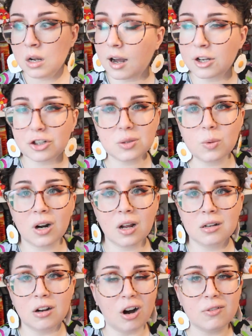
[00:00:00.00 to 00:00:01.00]
I just want
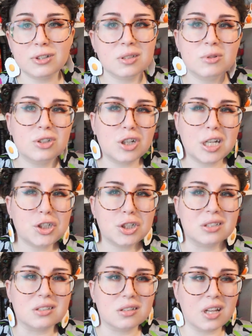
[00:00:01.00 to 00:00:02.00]
to offer some
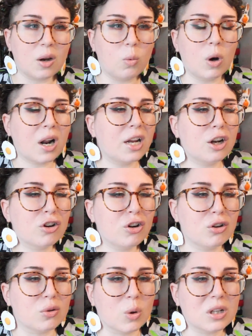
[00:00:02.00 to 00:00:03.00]
suggestions, like what I
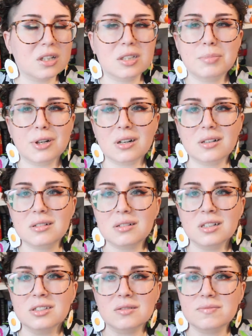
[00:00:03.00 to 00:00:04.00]
learned, what this book
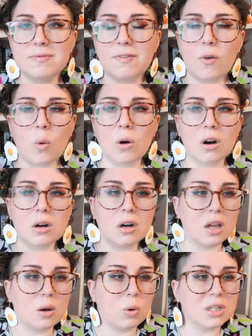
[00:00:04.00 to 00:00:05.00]
is for,
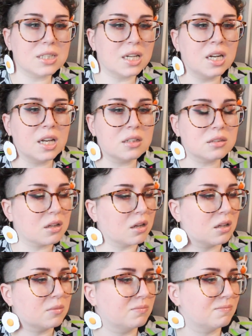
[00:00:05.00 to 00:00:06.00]
like what's in it,
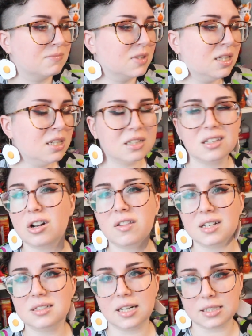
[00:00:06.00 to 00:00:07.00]
little
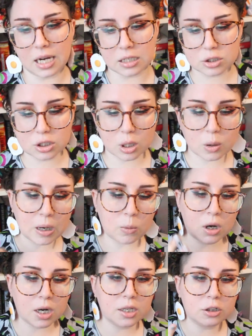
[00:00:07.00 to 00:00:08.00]
things like that. So I
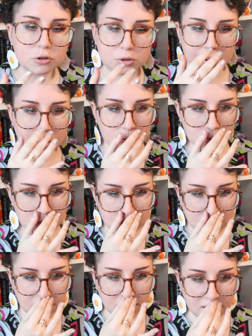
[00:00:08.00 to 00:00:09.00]
want to introduce
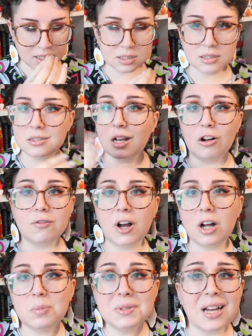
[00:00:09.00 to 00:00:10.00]

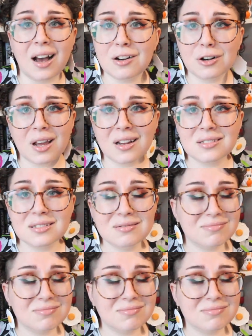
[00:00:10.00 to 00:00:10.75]
Self-Help Saturdays.